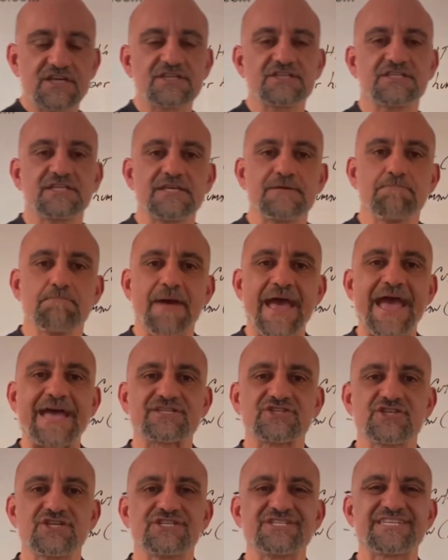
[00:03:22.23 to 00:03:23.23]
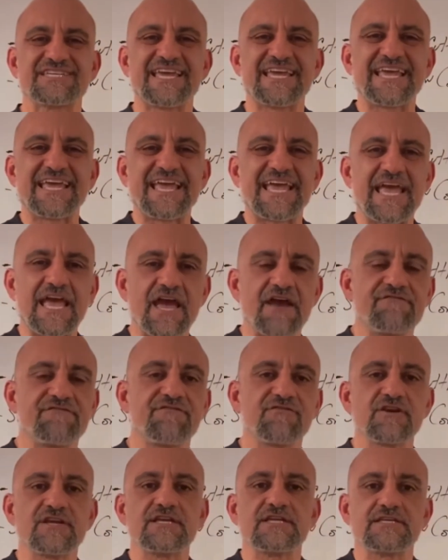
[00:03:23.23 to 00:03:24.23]
matches
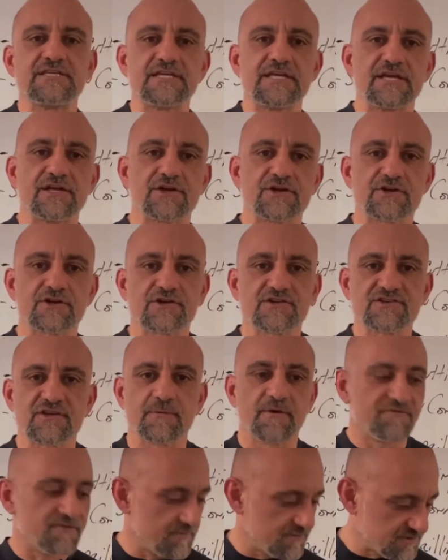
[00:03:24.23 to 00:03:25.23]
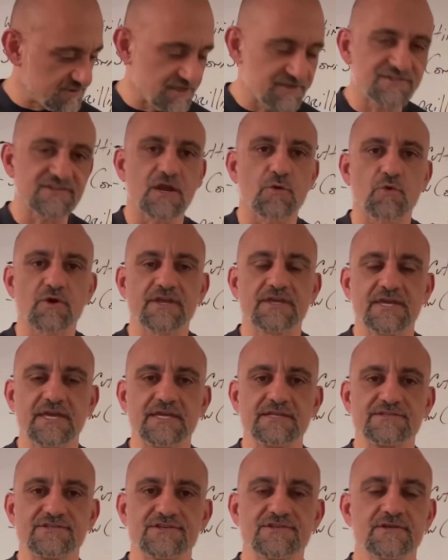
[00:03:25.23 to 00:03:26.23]
every year, some of them since they were
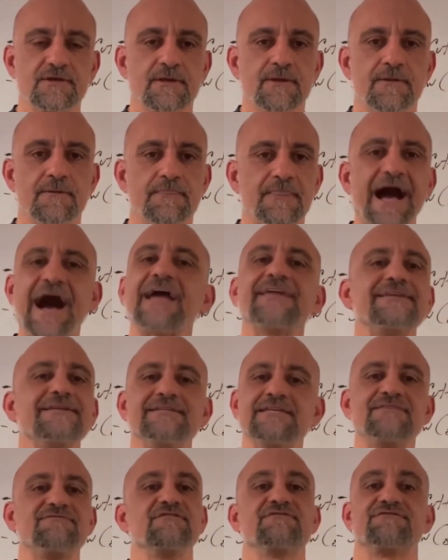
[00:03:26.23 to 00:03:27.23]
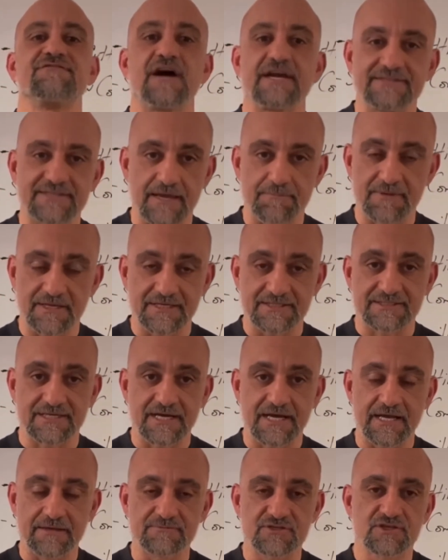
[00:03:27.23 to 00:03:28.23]
kids. I didn't even fight that many
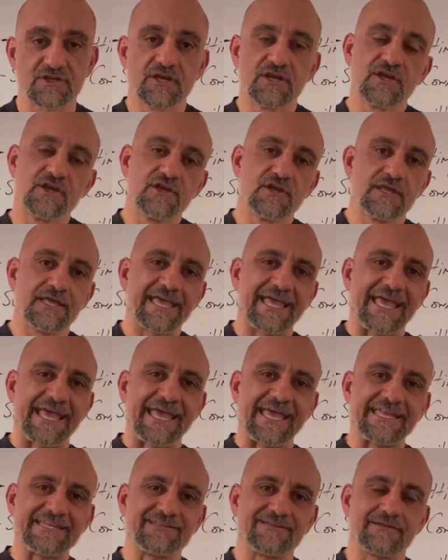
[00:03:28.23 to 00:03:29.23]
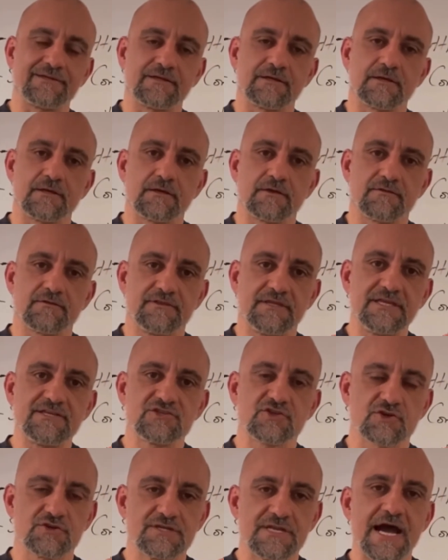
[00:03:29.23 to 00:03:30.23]
times. And these are
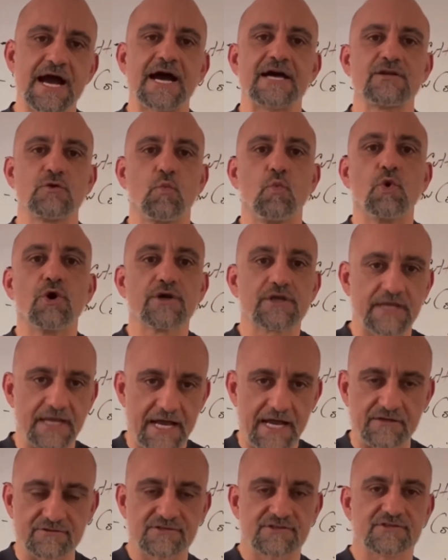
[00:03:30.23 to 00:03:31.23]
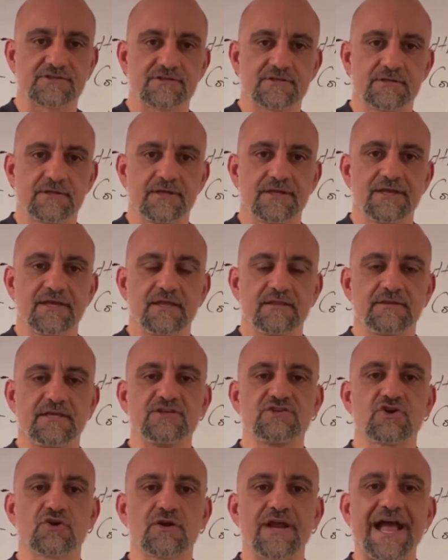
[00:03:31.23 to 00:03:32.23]
not workouts. These
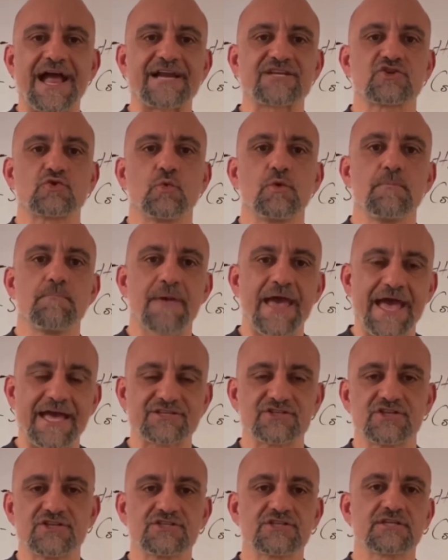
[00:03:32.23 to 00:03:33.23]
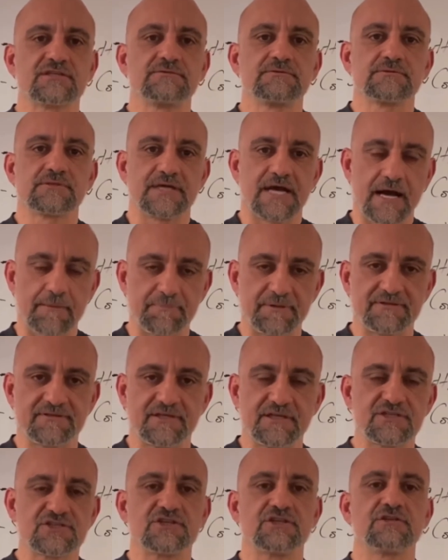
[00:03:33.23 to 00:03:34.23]
are actual matches,
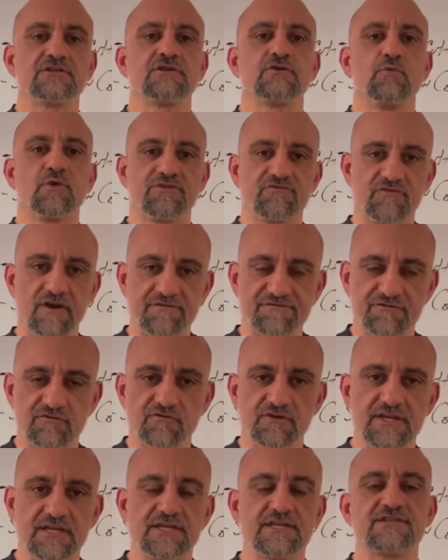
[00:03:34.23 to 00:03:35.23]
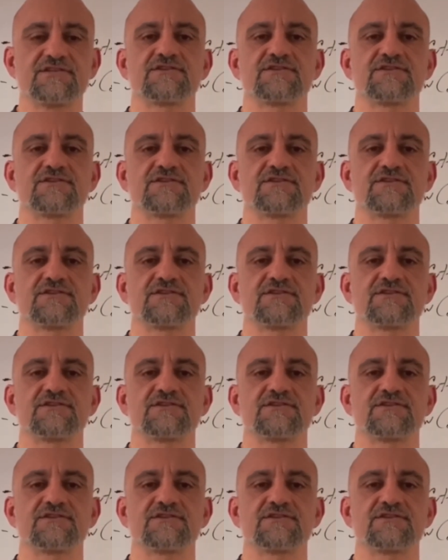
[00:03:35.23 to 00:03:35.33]
competition with referees.